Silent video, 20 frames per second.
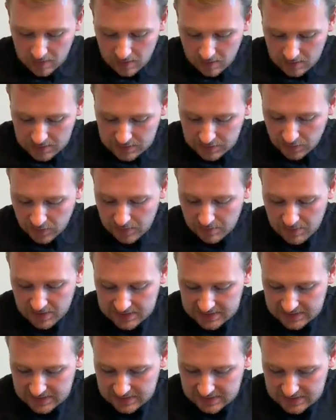so we
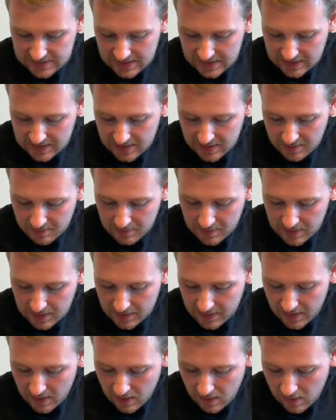must take them.
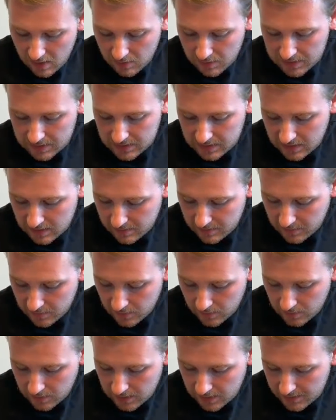They all wanted to come
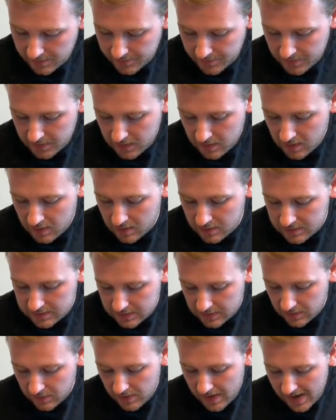forward. So
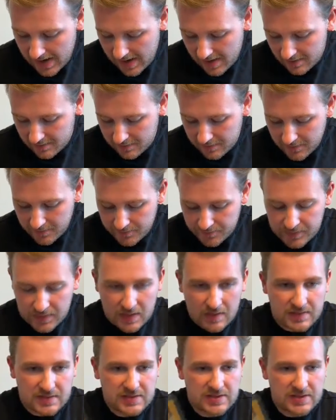you have, let's